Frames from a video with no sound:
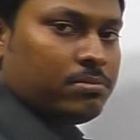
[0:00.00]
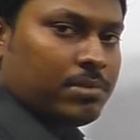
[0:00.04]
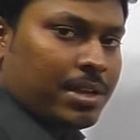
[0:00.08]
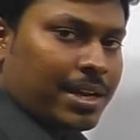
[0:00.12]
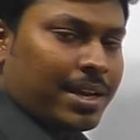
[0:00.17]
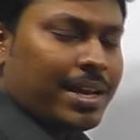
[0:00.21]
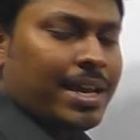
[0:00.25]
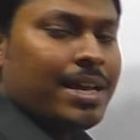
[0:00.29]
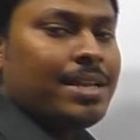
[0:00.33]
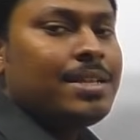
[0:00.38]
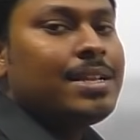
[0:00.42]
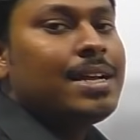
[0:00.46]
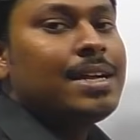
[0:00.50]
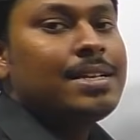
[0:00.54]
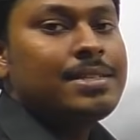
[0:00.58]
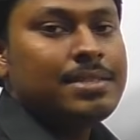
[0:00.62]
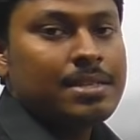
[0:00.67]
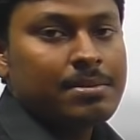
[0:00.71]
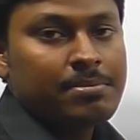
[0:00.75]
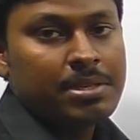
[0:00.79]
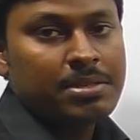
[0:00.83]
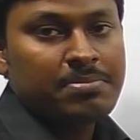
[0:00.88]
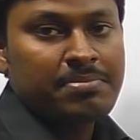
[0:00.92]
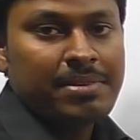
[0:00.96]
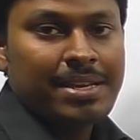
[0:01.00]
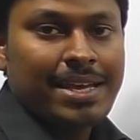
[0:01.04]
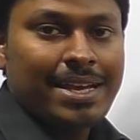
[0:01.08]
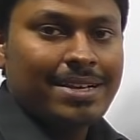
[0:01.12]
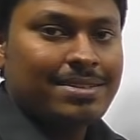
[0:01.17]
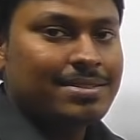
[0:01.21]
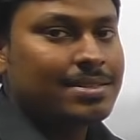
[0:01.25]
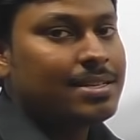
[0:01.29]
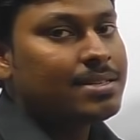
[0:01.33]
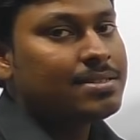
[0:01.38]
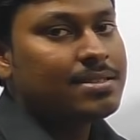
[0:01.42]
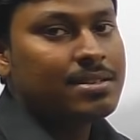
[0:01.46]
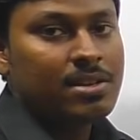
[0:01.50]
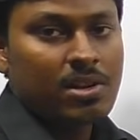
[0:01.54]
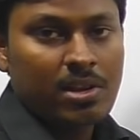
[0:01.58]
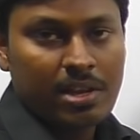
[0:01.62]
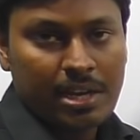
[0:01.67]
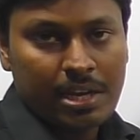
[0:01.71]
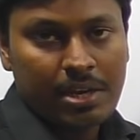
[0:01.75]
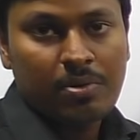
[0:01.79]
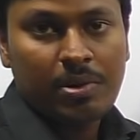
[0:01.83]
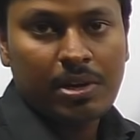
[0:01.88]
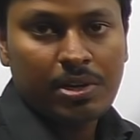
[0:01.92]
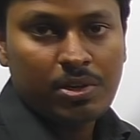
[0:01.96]
again the answer must be x less than or
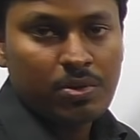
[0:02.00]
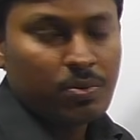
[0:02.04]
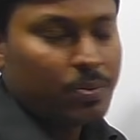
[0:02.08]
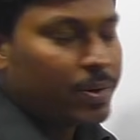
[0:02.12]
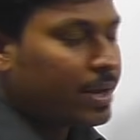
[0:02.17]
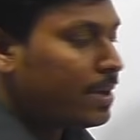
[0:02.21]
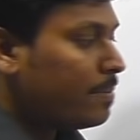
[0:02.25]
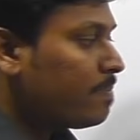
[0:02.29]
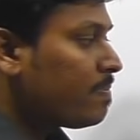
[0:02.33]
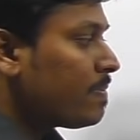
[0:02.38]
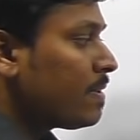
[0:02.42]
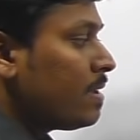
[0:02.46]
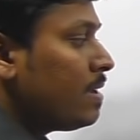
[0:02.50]
equal to y.